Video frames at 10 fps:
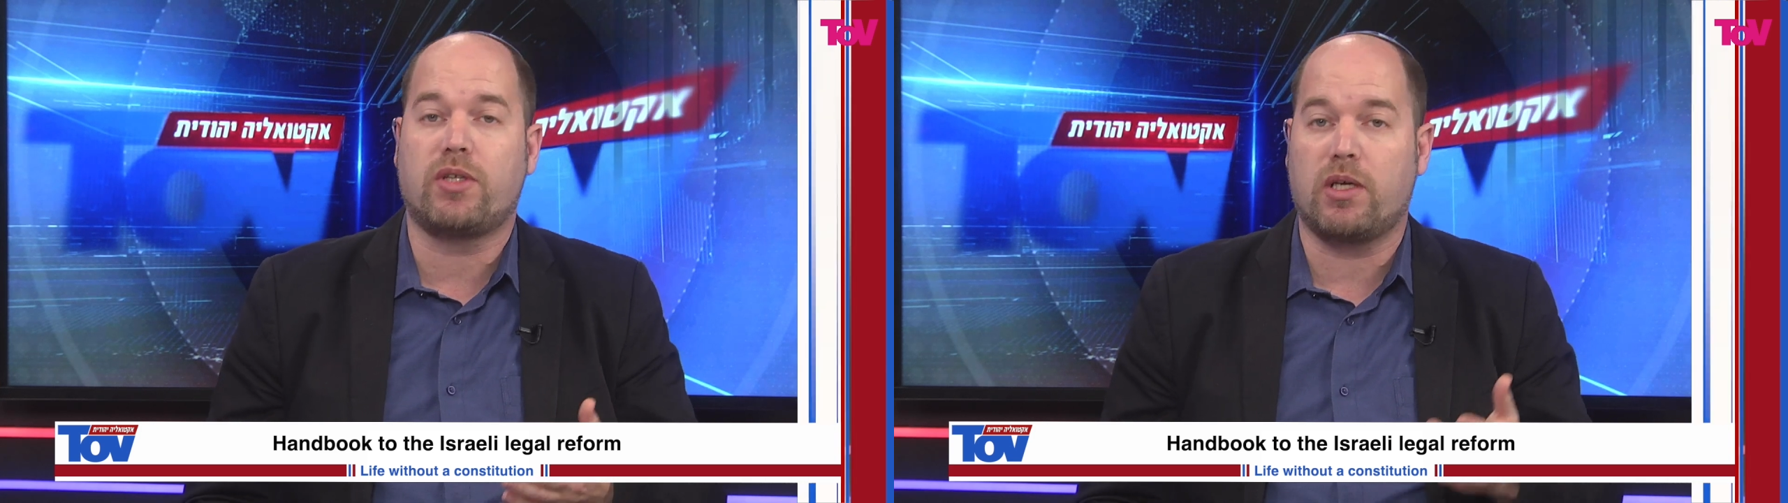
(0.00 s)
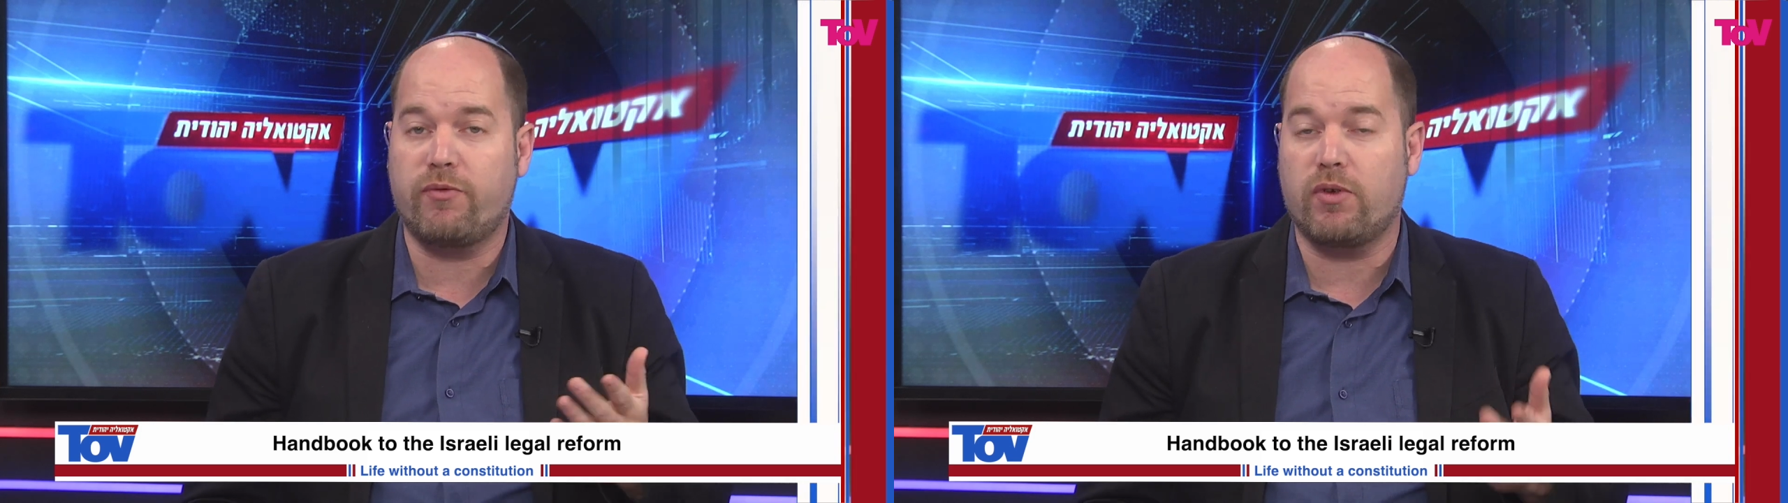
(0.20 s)

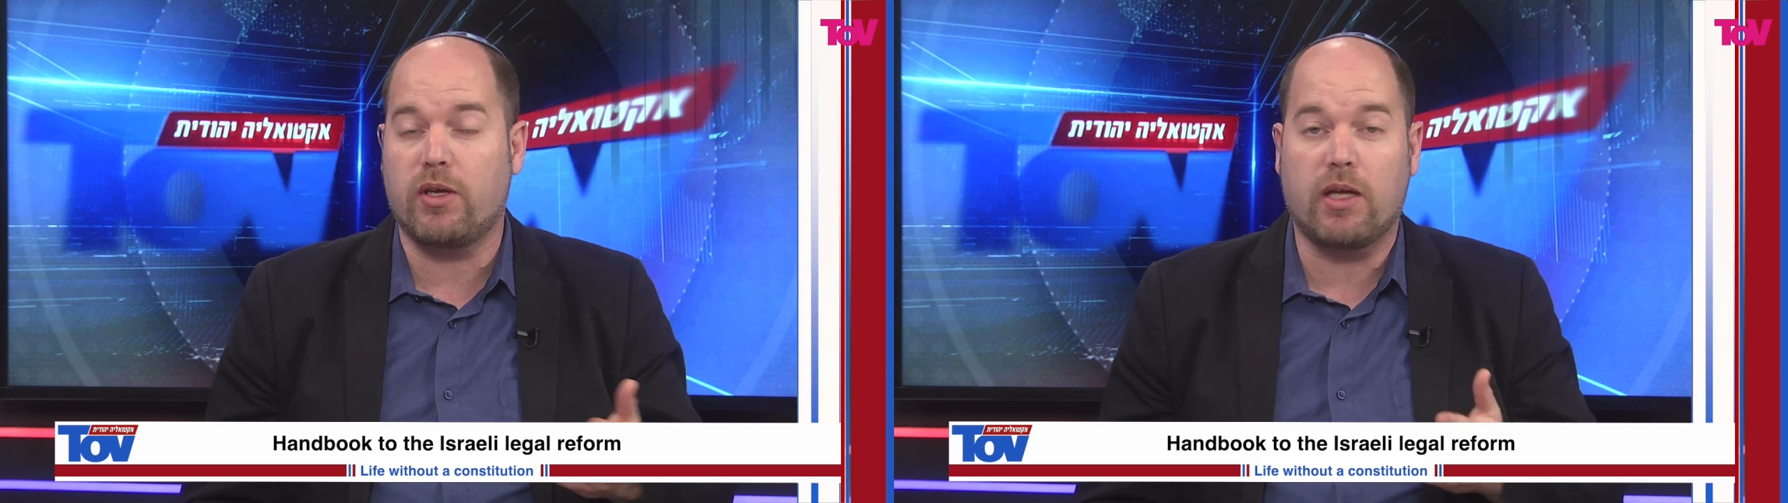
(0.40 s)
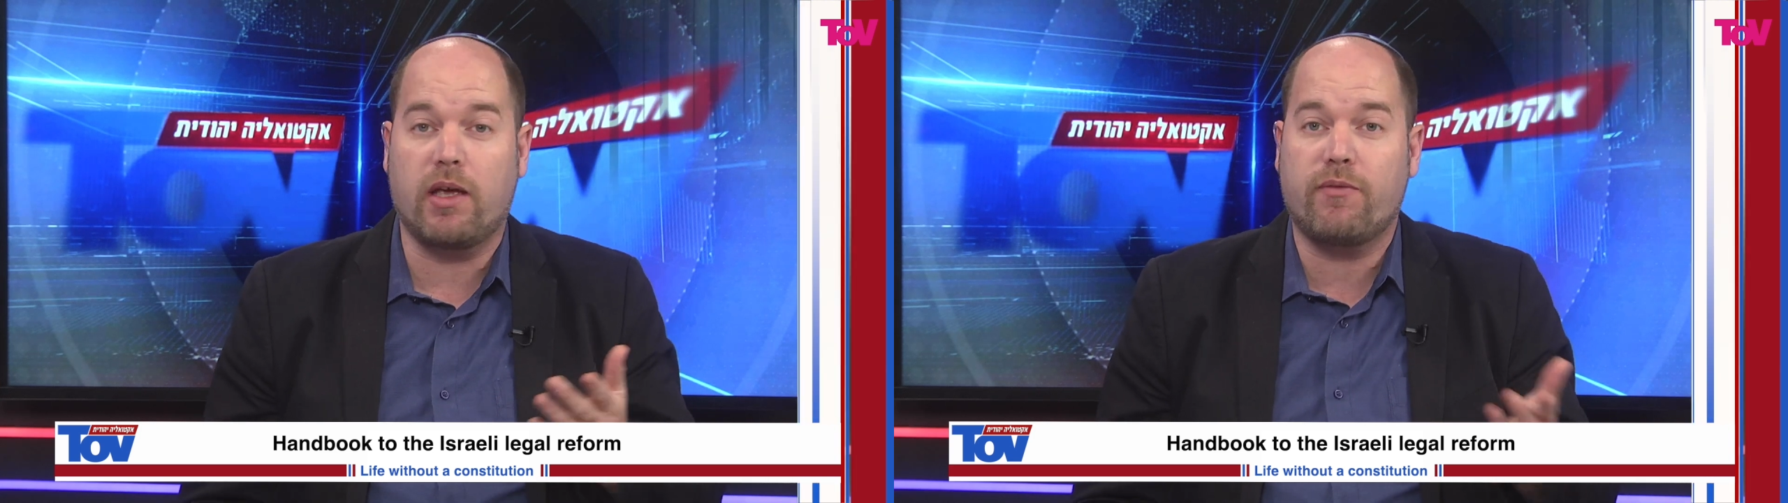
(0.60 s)
have
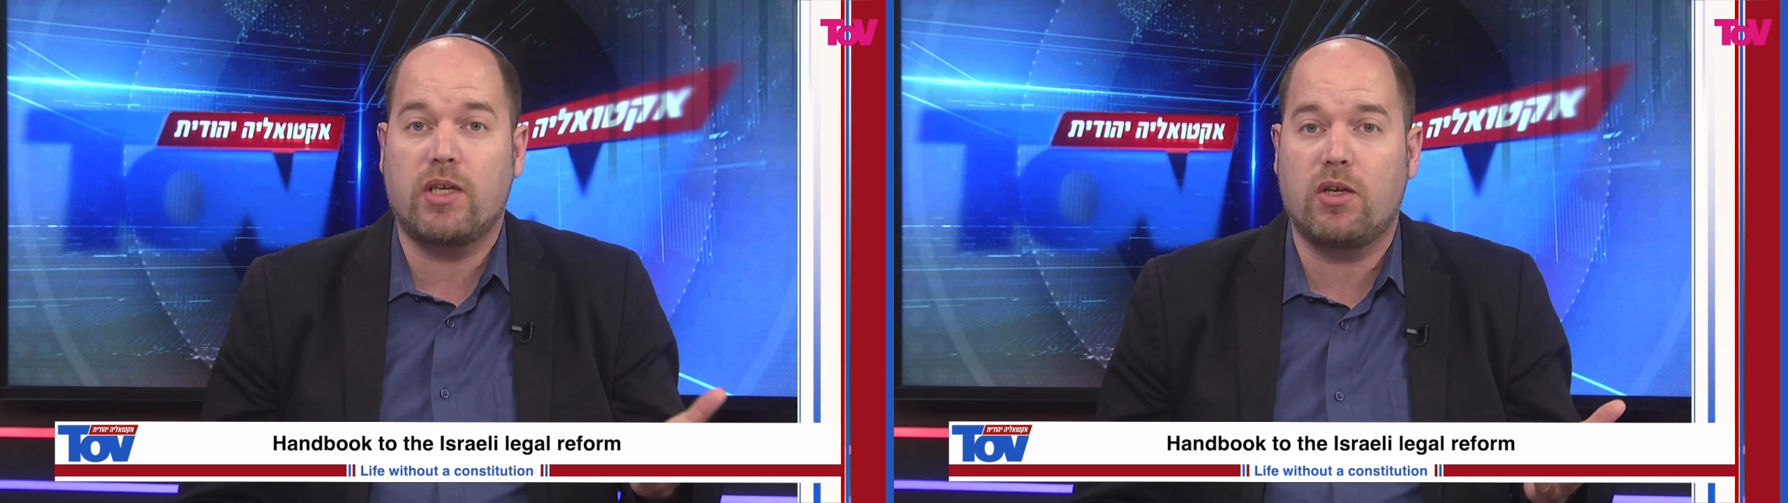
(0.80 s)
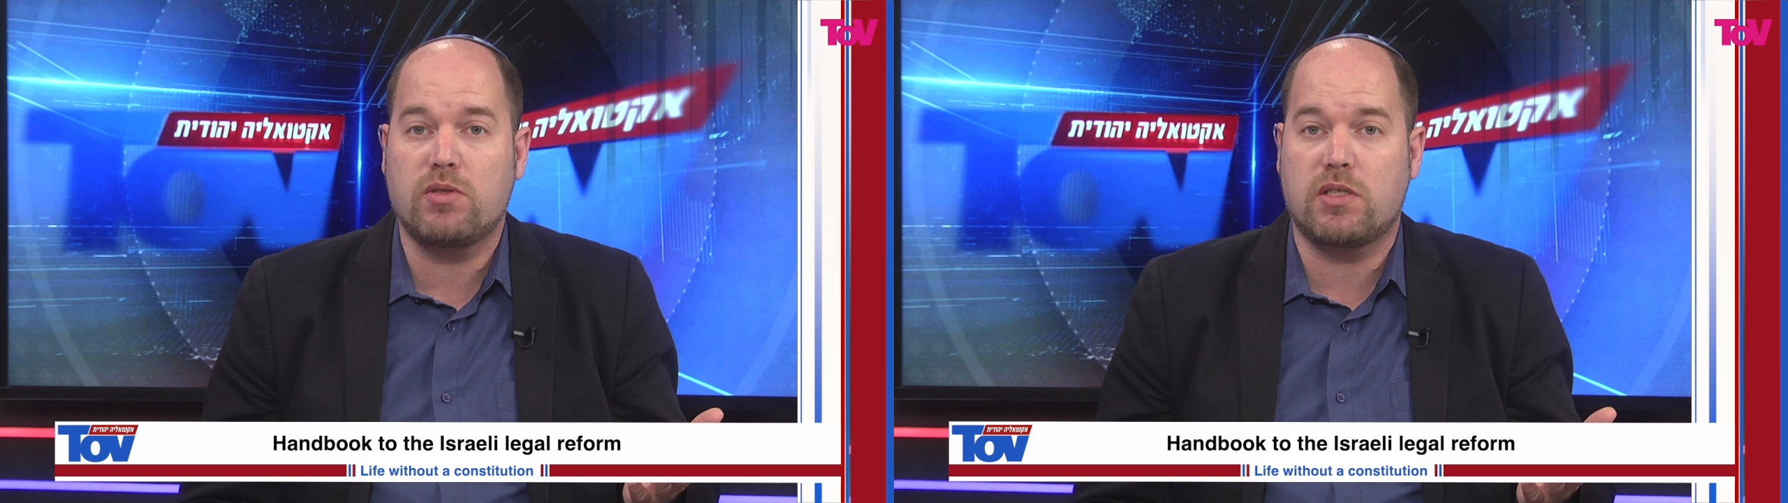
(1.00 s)
any
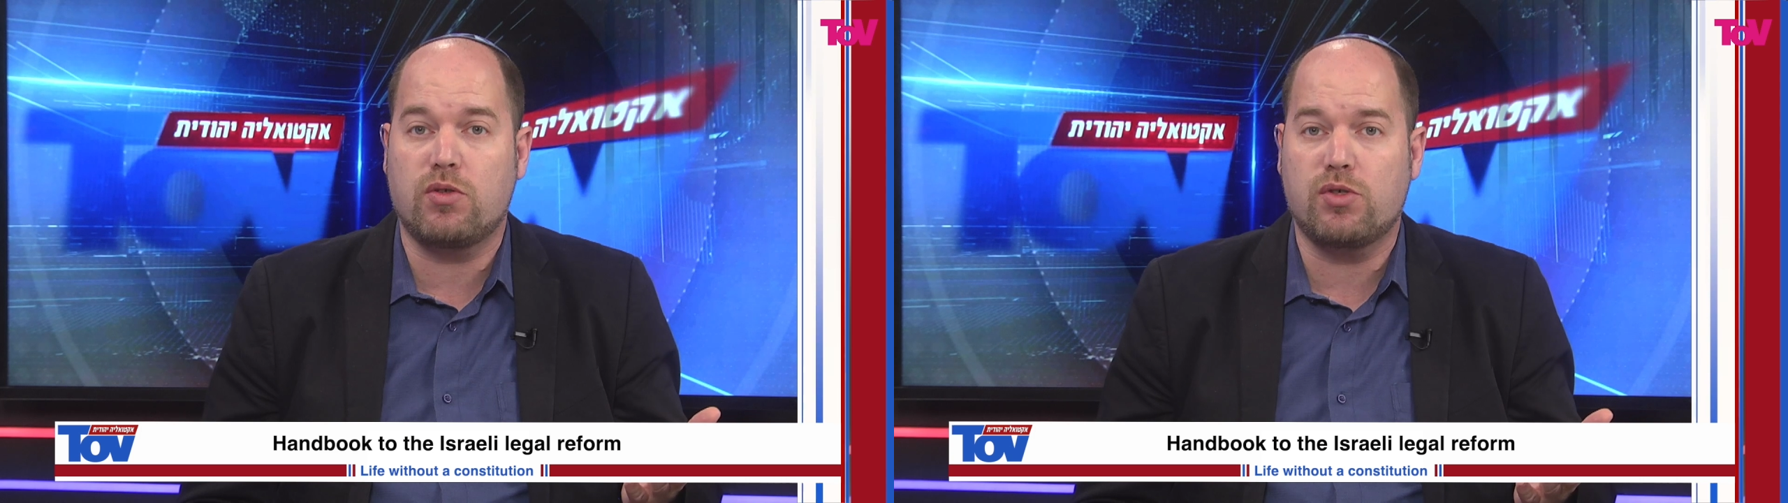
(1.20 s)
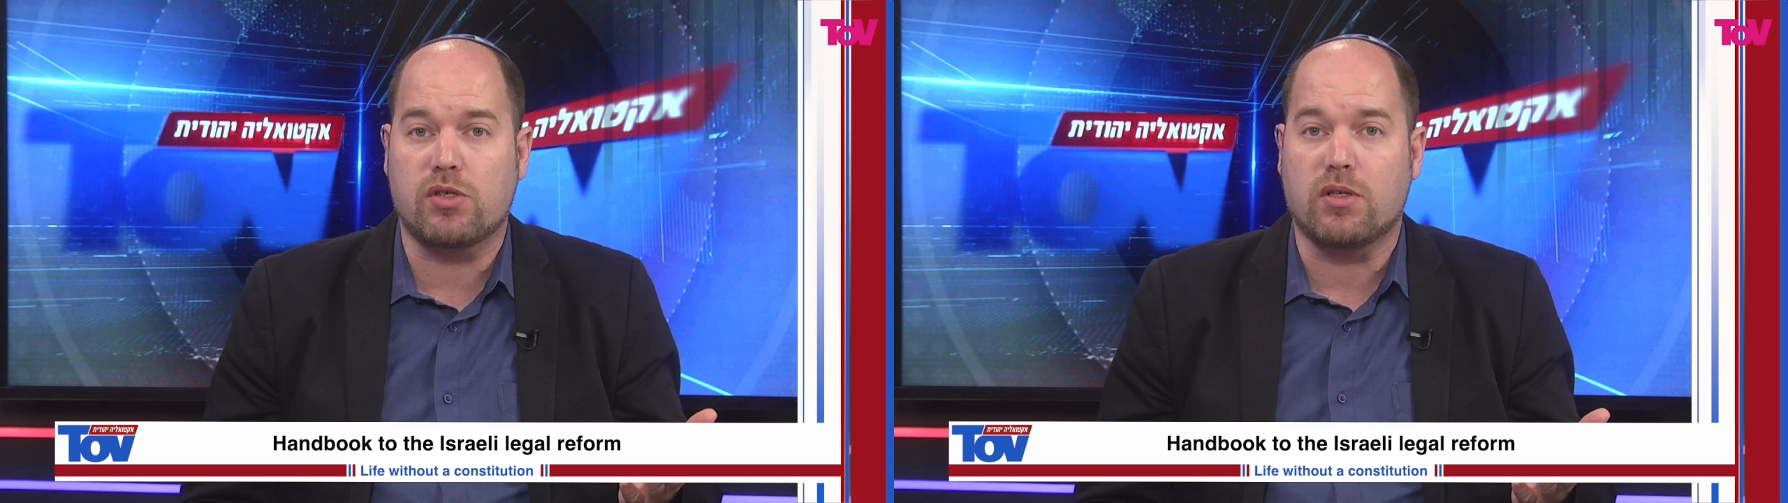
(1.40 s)

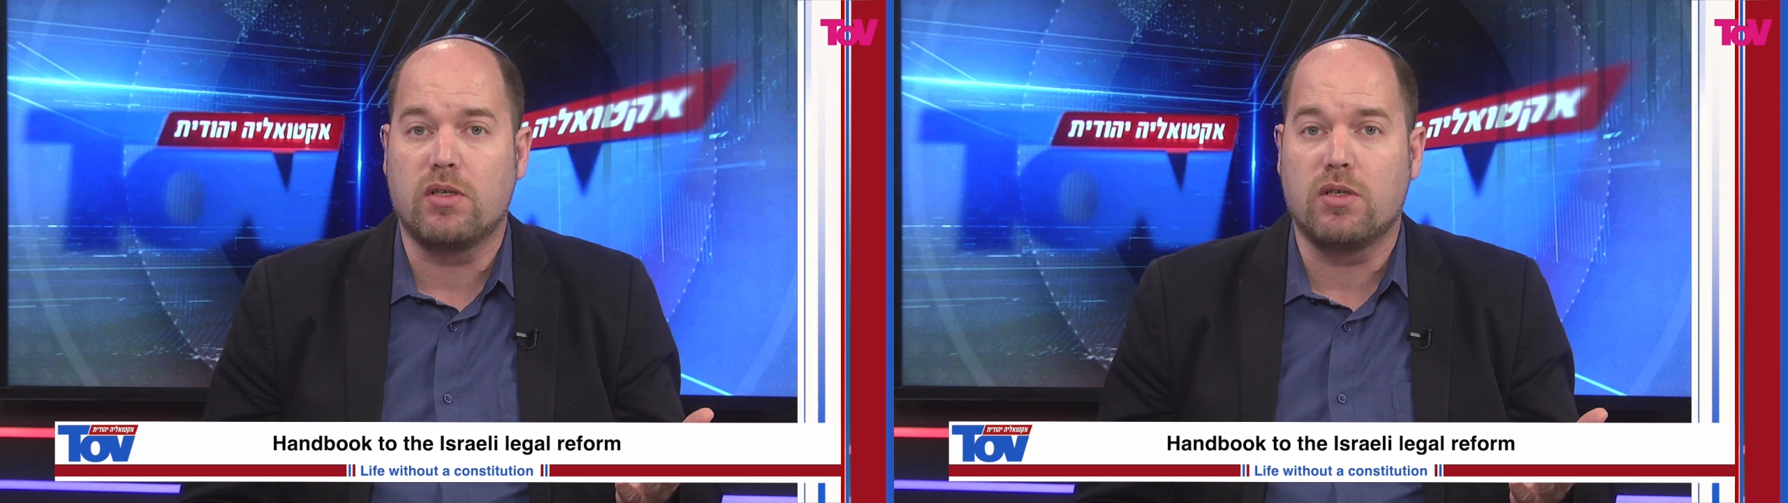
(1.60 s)
Constitution.